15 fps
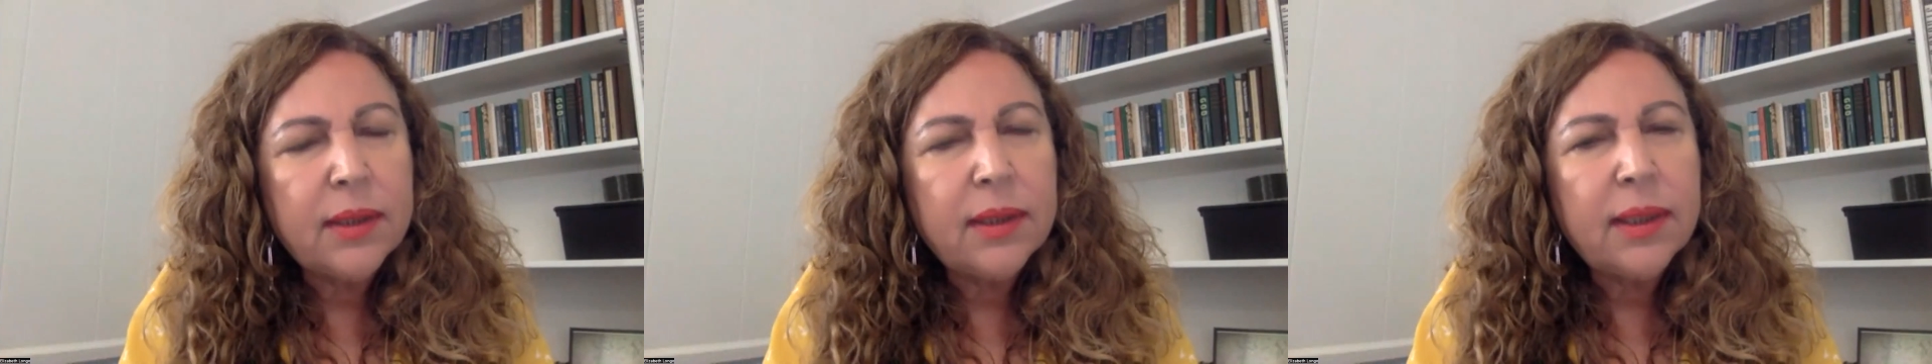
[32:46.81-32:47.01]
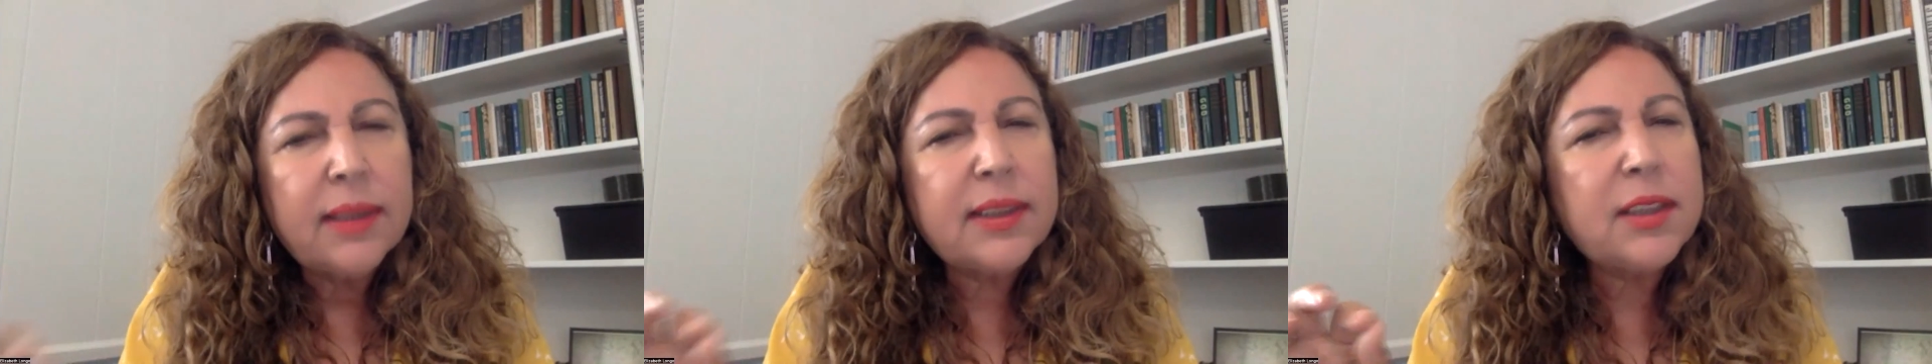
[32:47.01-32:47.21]

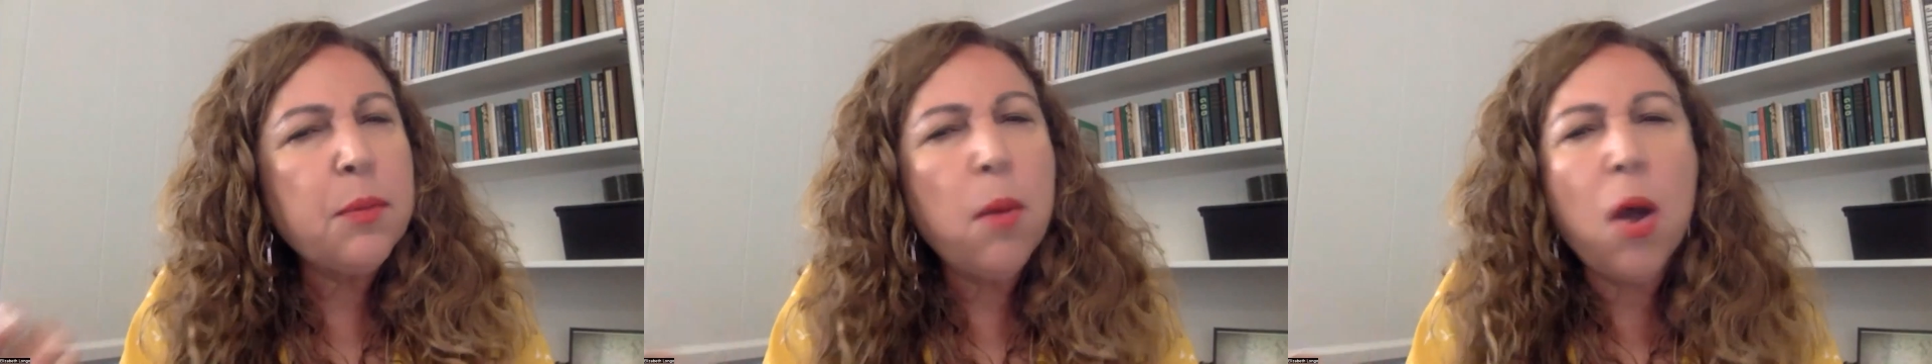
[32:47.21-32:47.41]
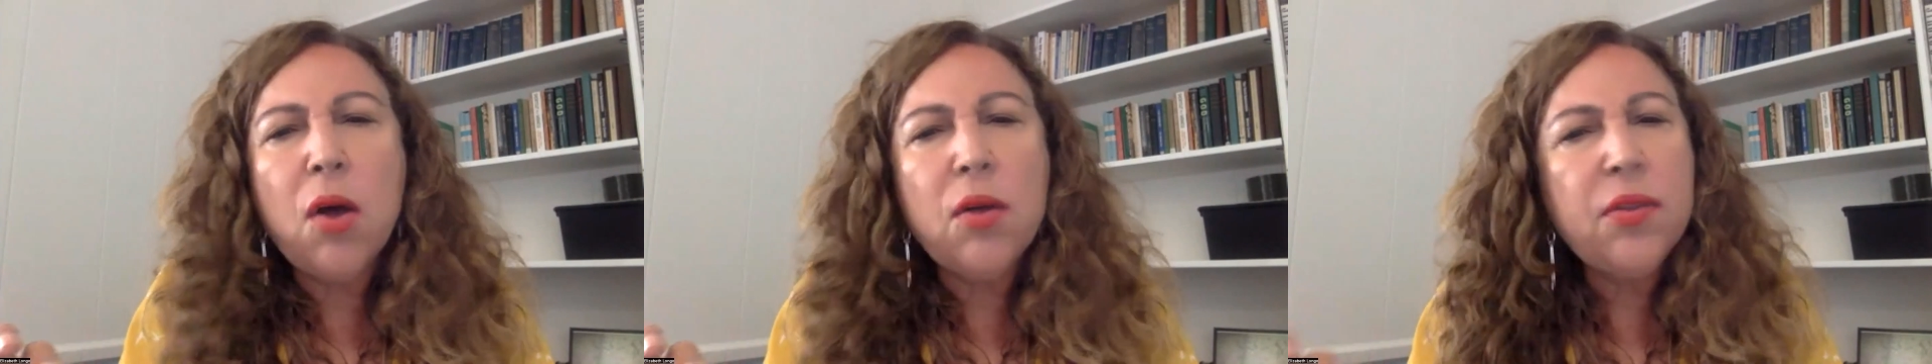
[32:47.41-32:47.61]

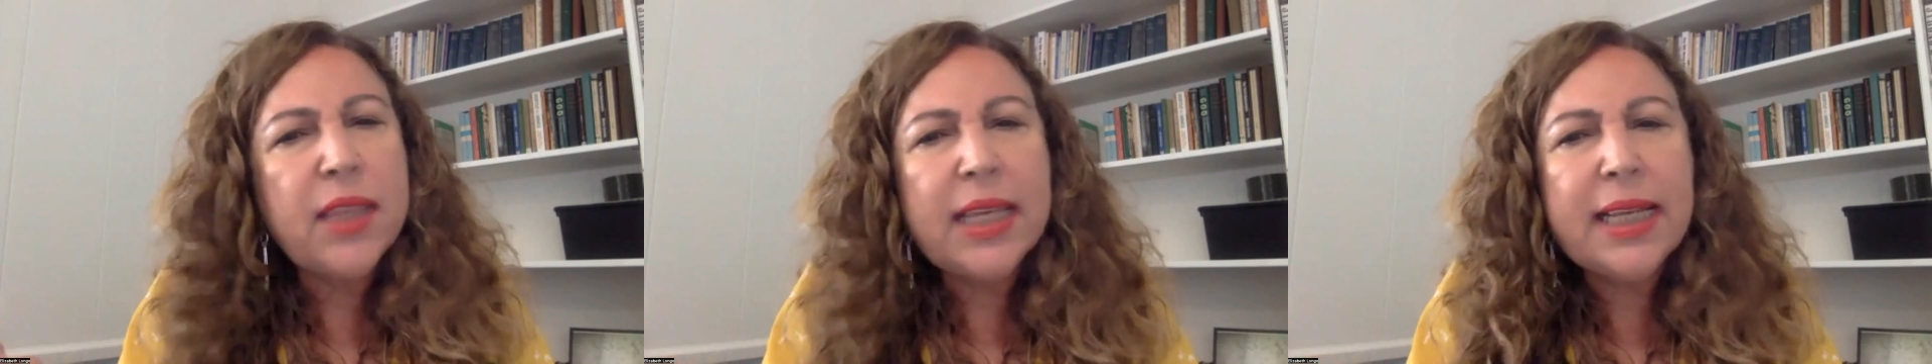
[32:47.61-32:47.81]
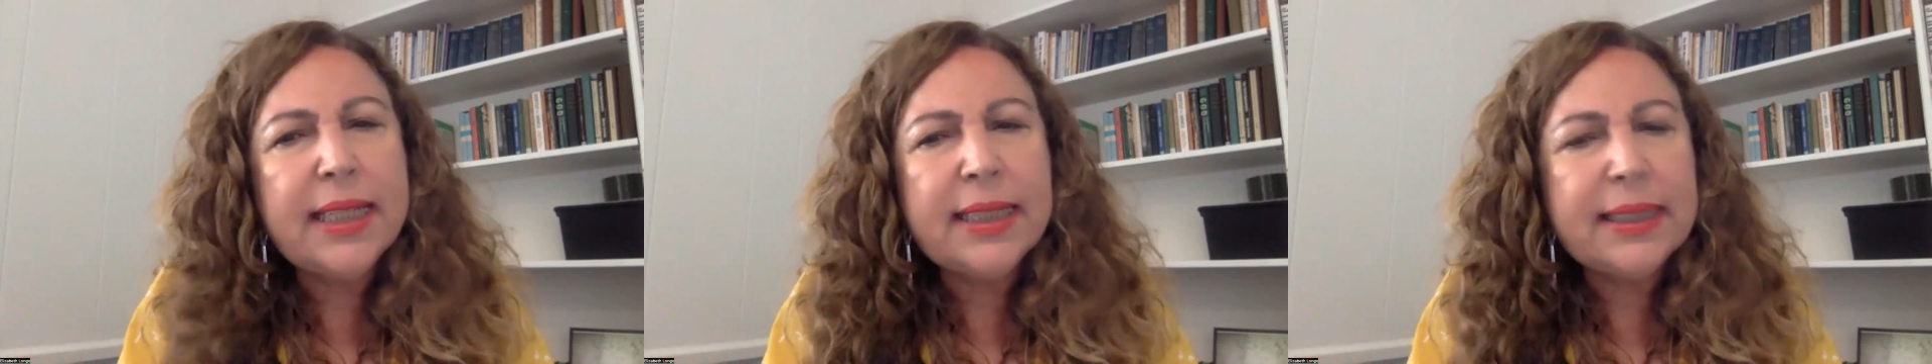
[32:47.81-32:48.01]
Small
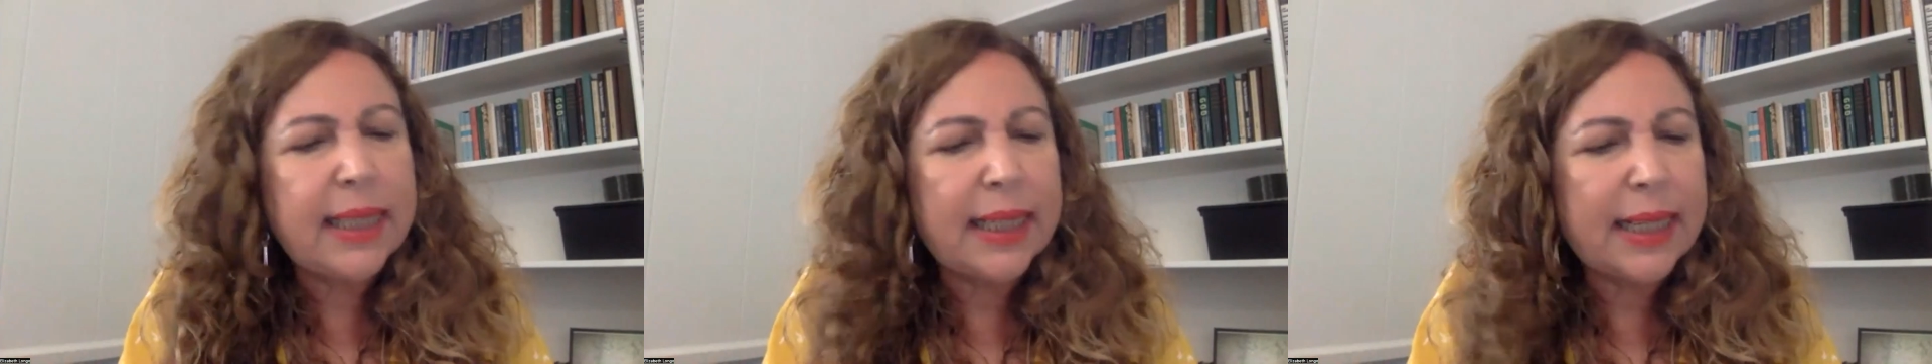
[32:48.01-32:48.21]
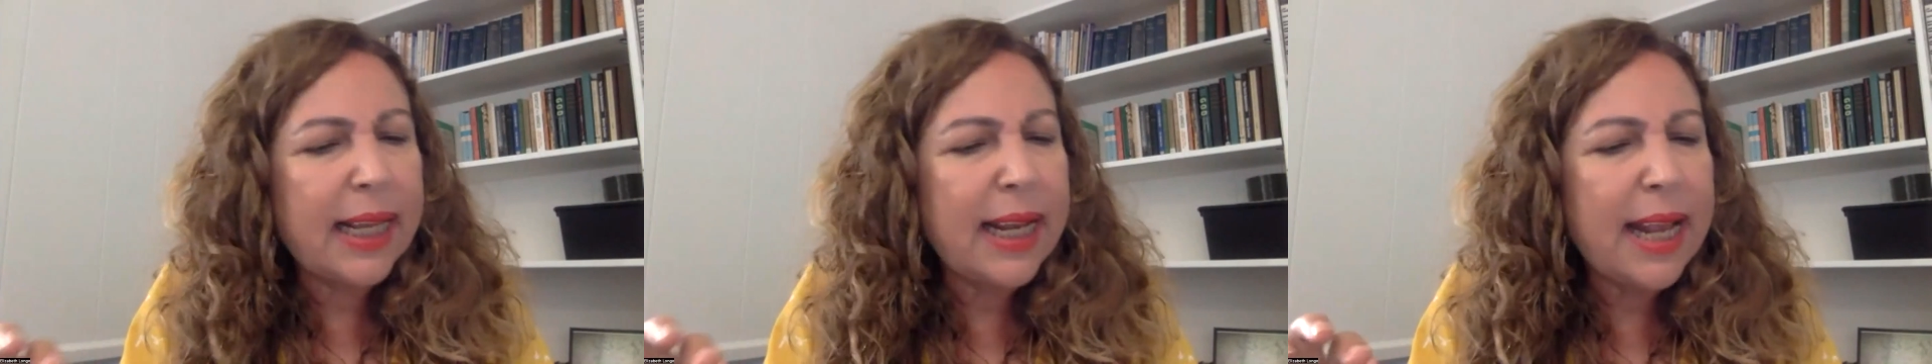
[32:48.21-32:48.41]
things
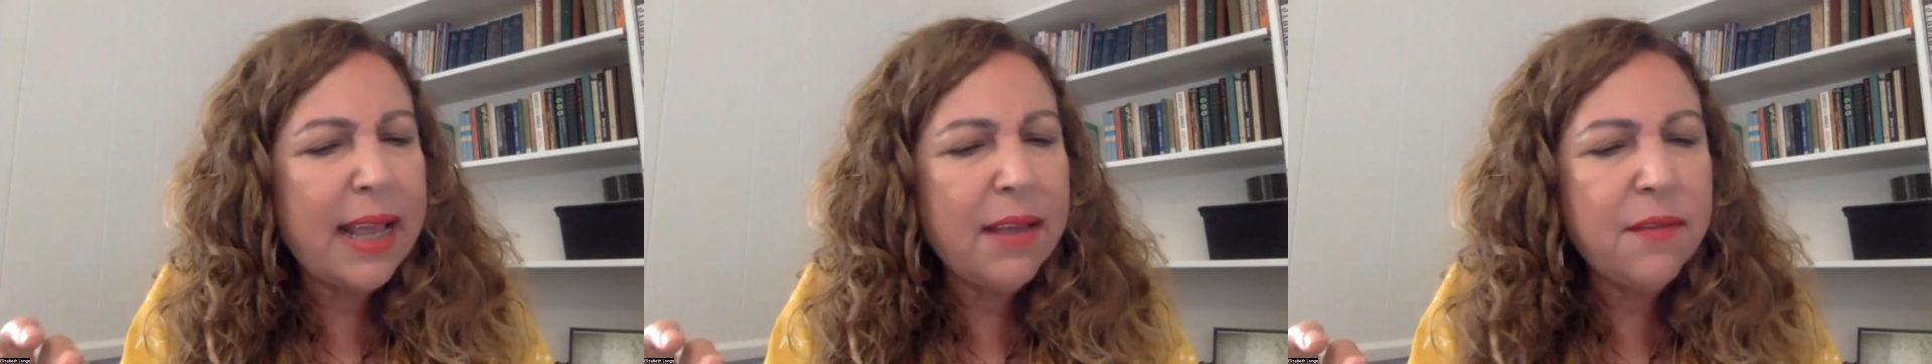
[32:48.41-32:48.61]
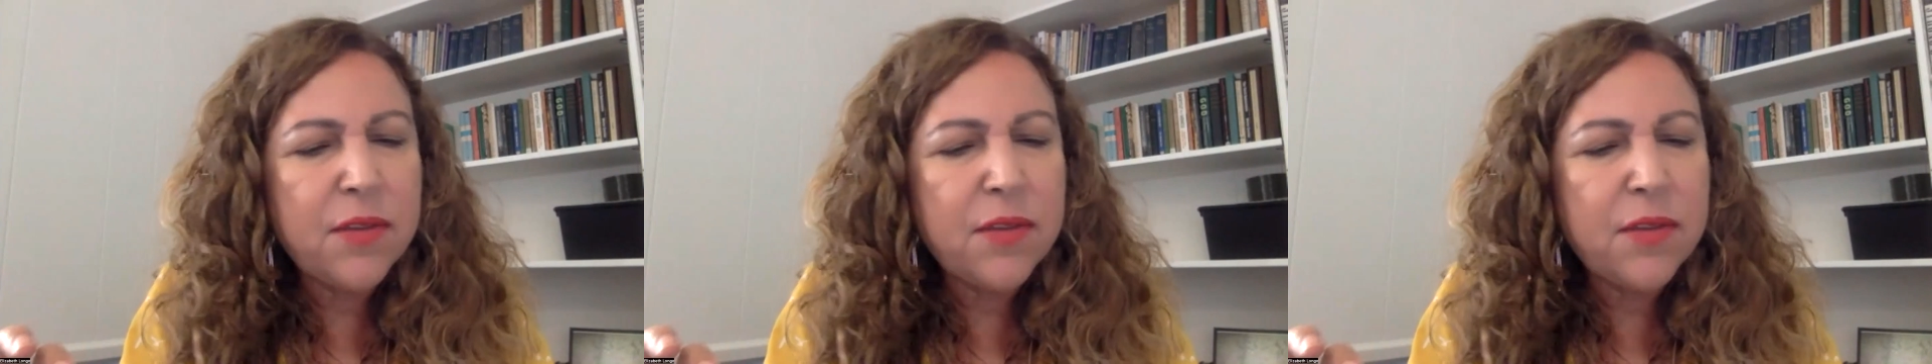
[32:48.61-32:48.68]
that can have